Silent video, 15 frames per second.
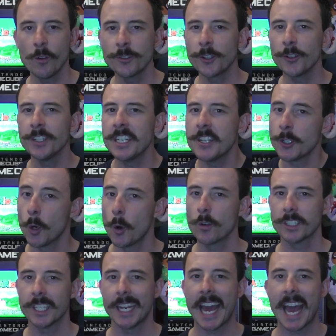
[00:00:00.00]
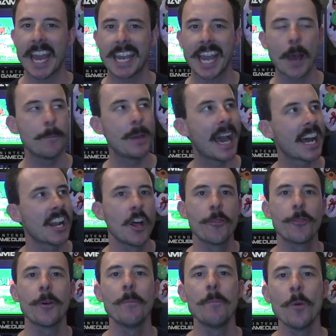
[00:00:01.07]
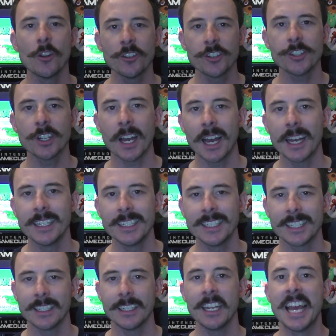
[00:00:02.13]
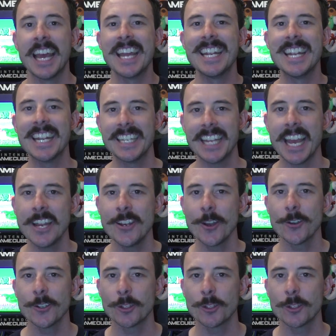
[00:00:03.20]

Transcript: also need to talk today about the Monster Hunter Nintendo